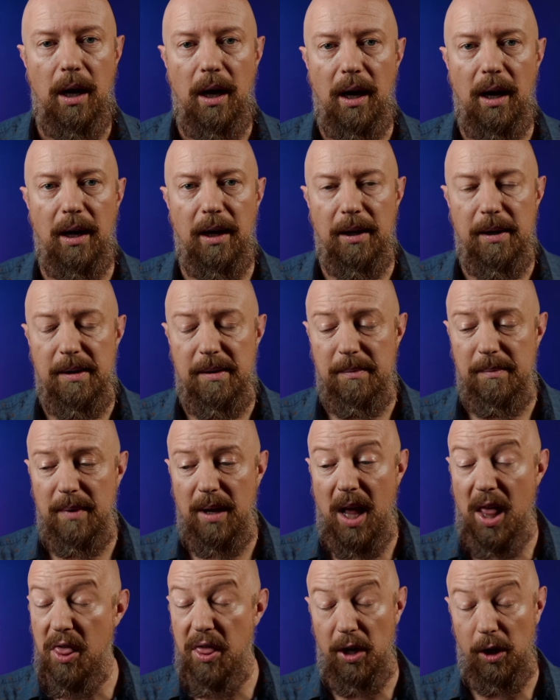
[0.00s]

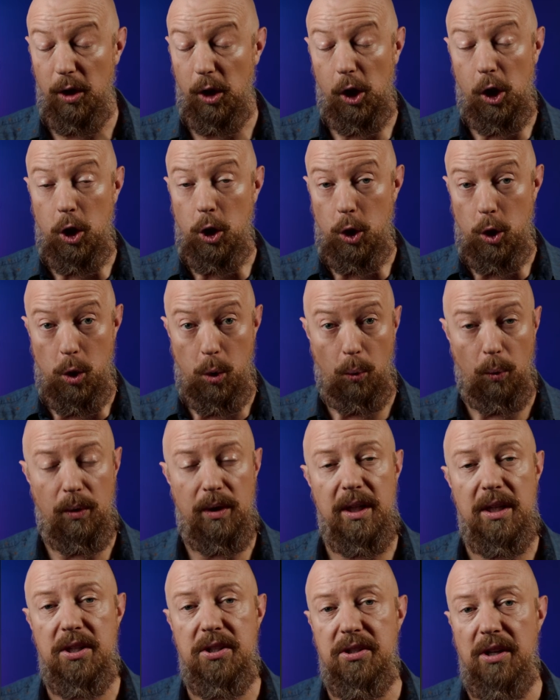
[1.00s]
They're
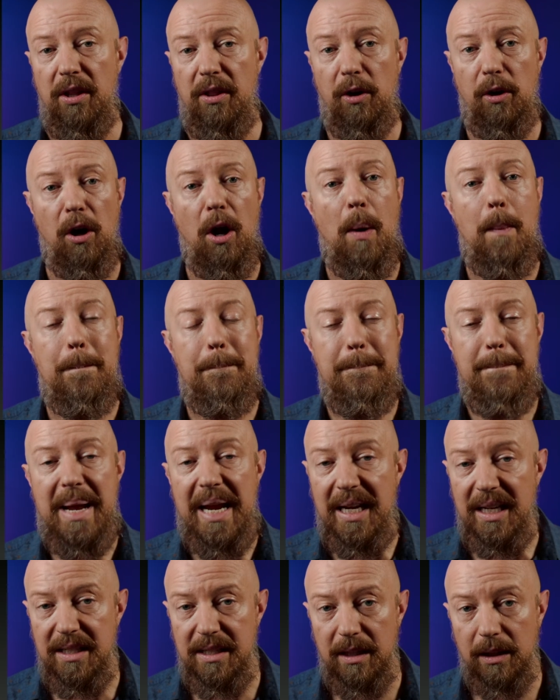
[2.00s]
glorious, they're
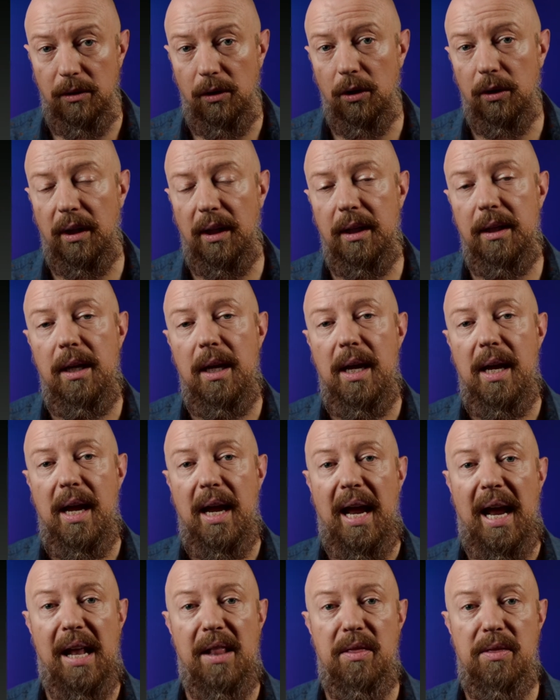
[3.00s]
amazing looking,
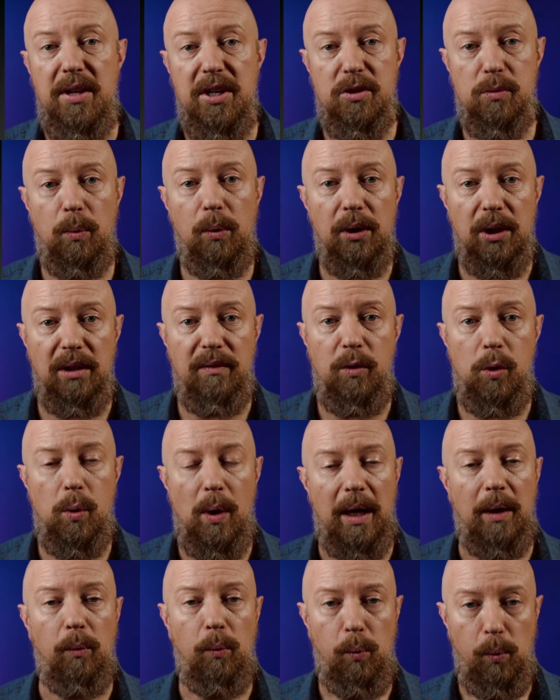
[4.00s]
and this will give you
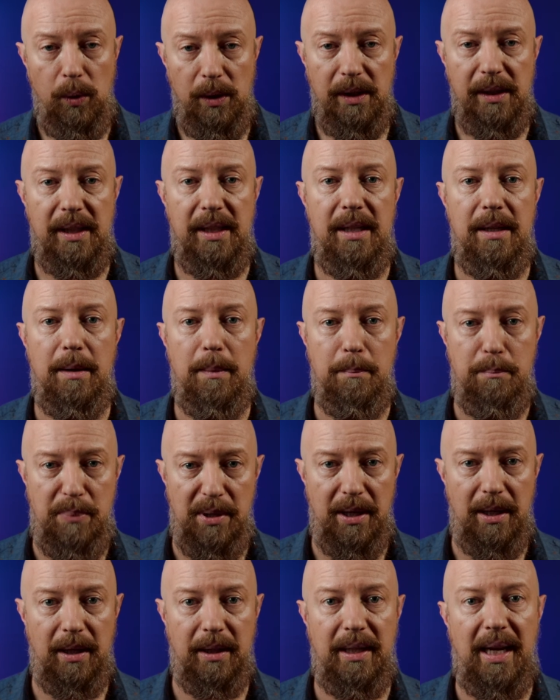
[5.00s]
a really
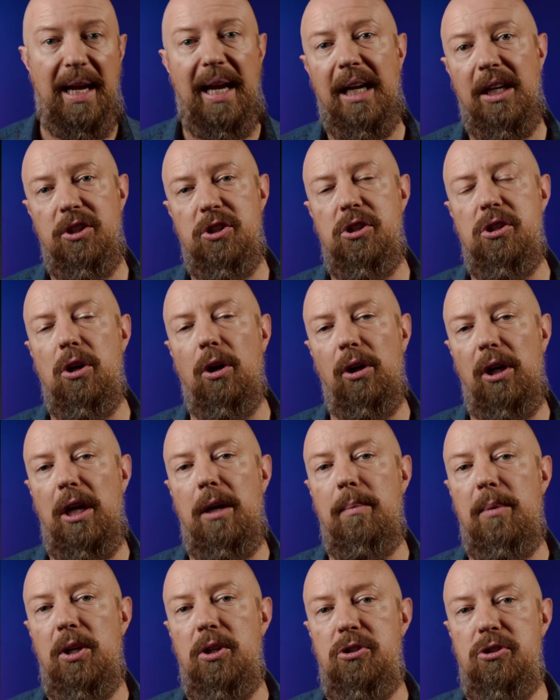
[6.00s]
big HDR
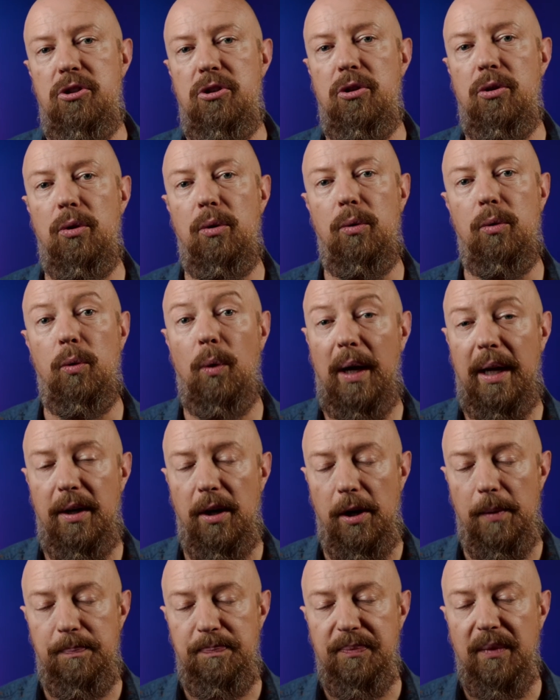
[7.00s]
image to grade
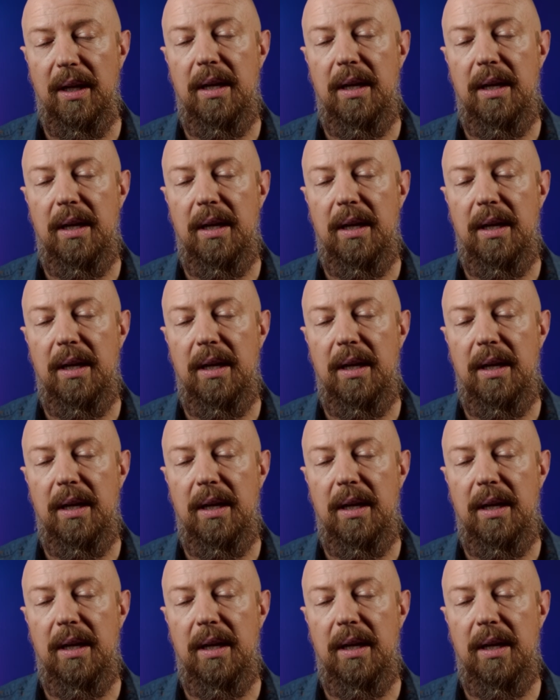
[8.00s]
on.